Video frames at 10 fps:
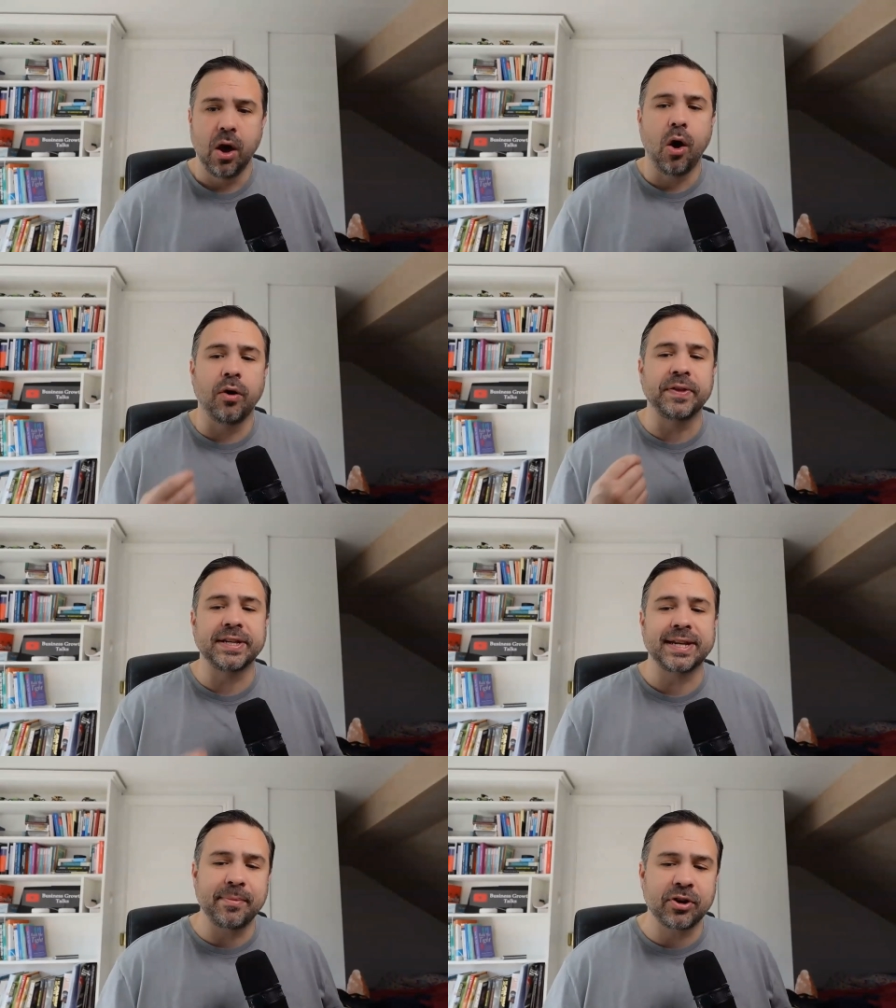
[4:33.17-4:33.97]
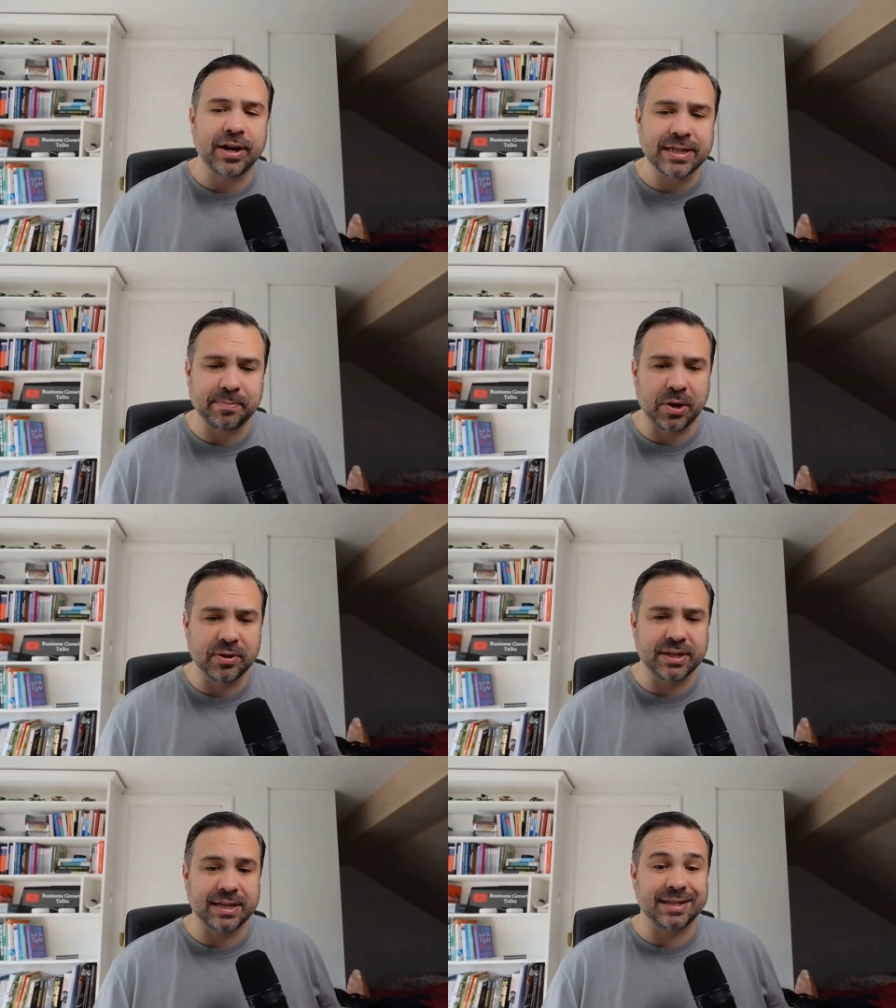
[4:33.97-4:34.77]
of the democratic
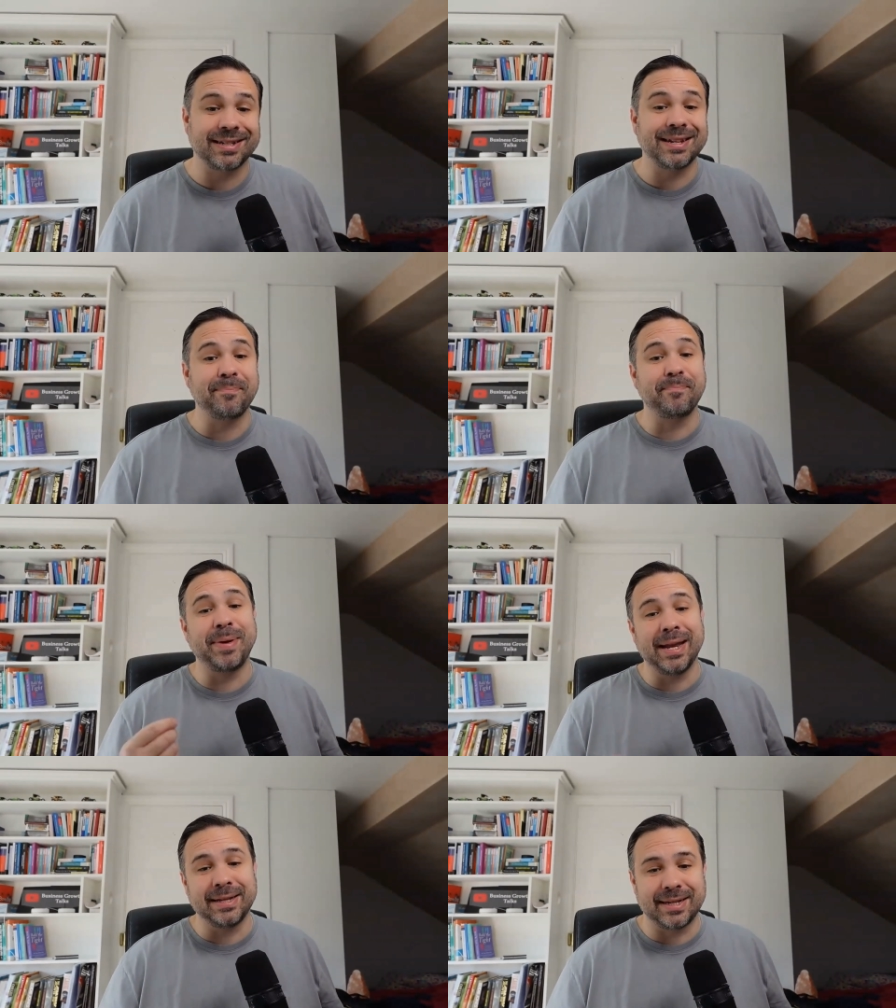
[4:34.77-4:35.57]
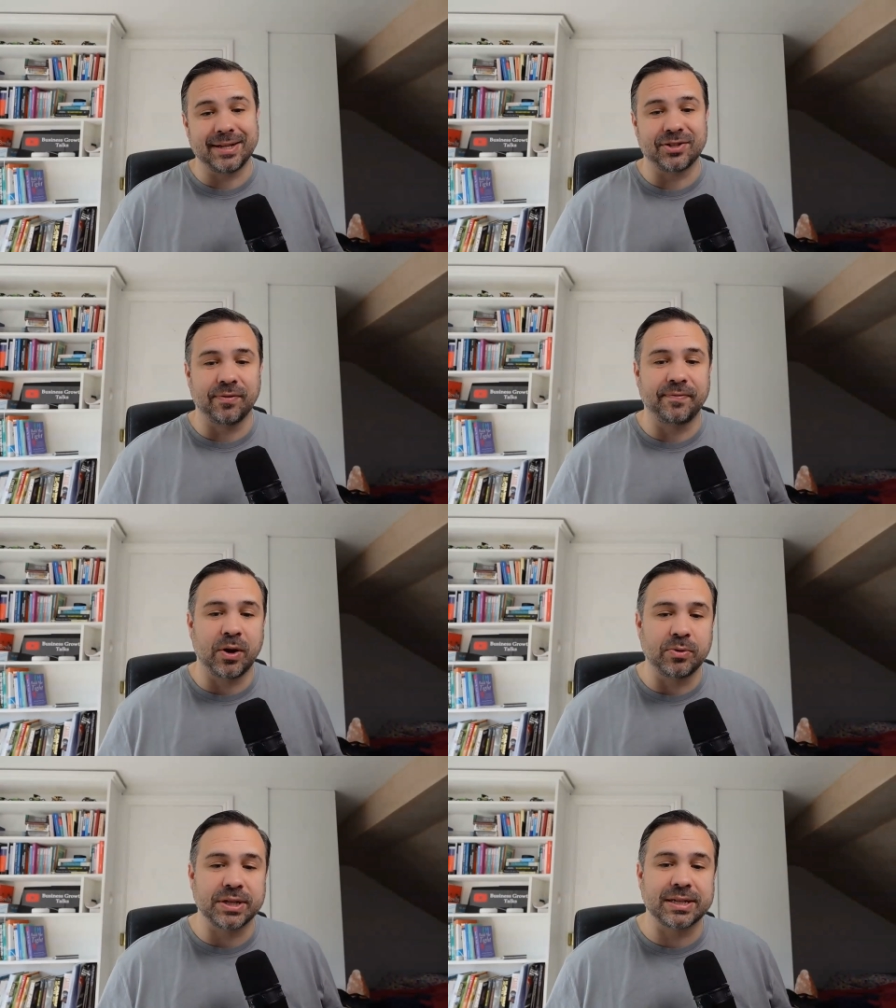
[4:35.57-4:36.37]
processes and abilities of
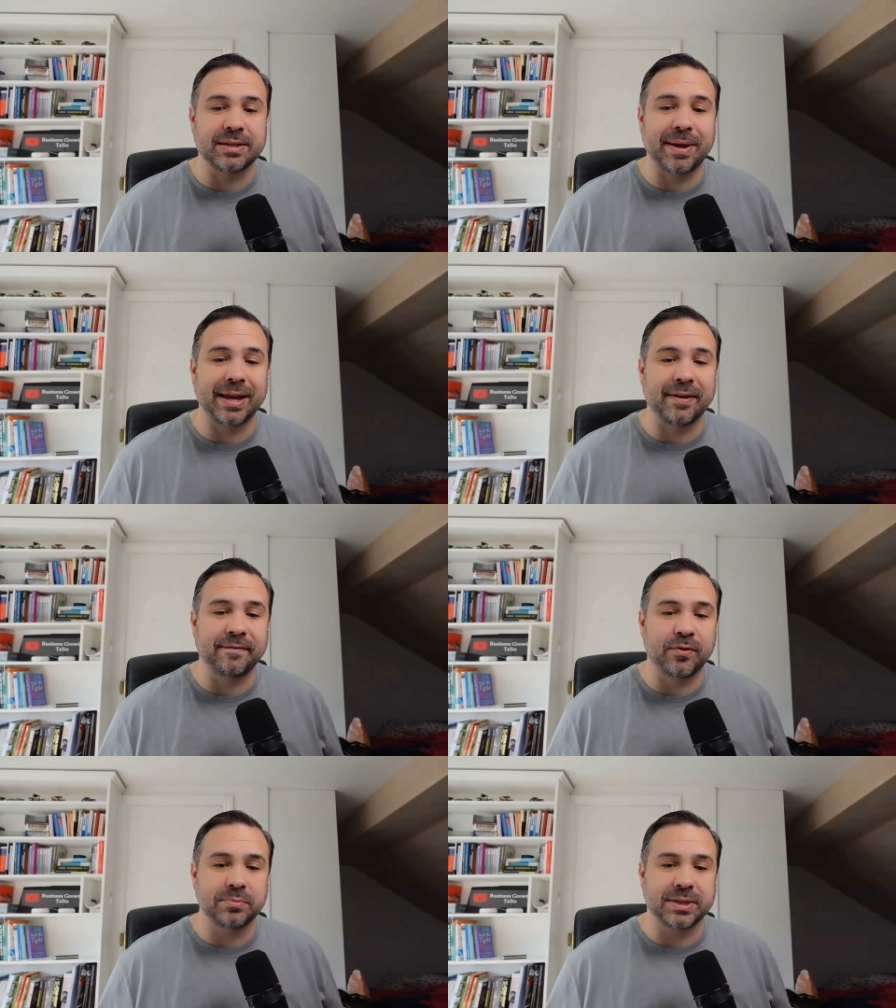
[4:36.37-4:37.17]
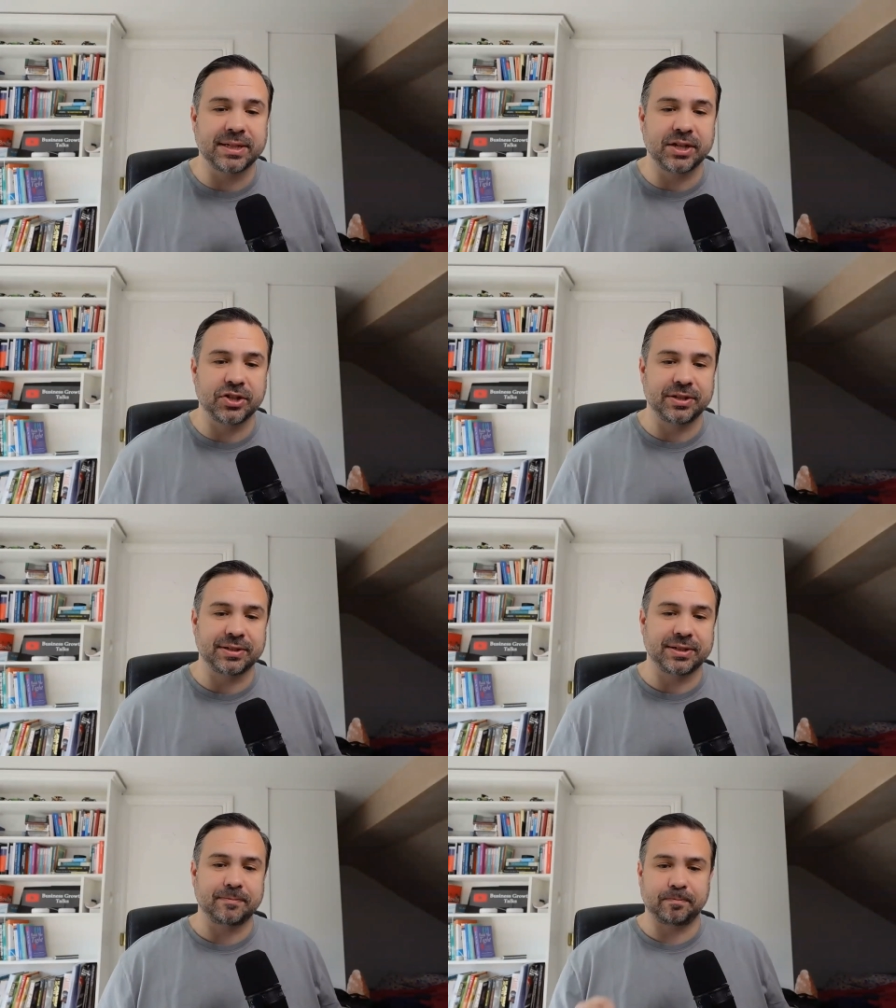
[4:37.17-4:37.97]
voters to make informed
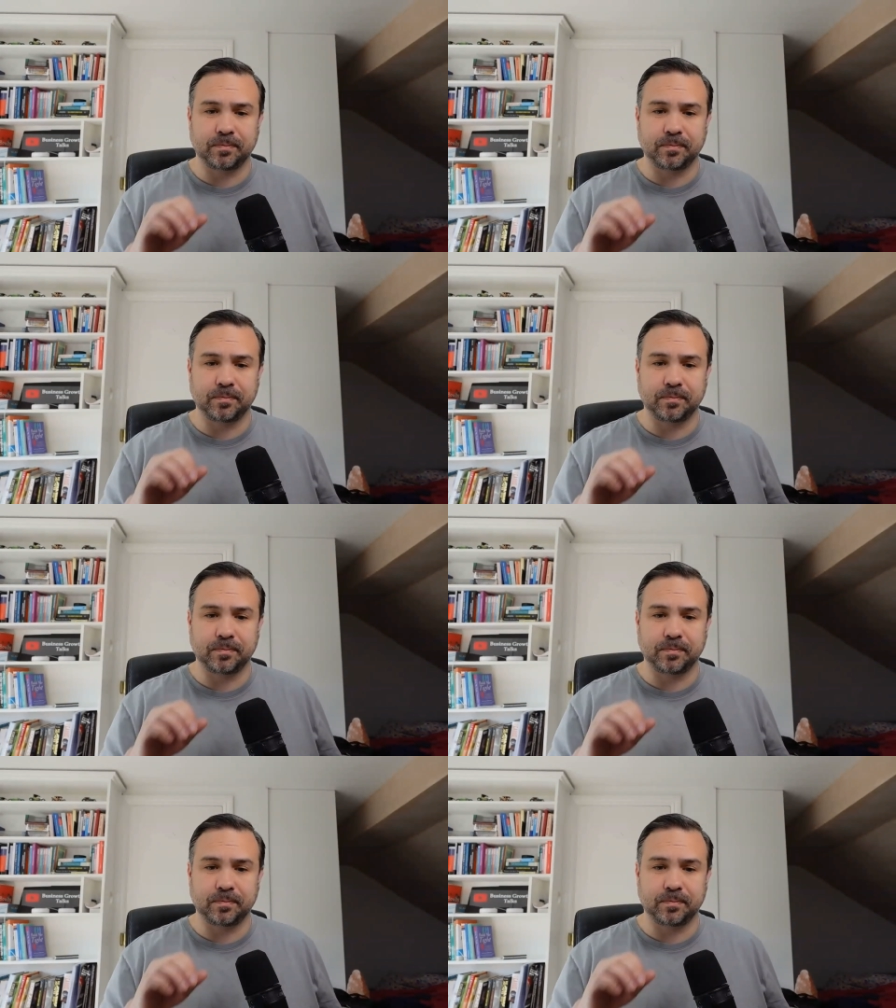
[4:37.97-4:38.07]
decisions.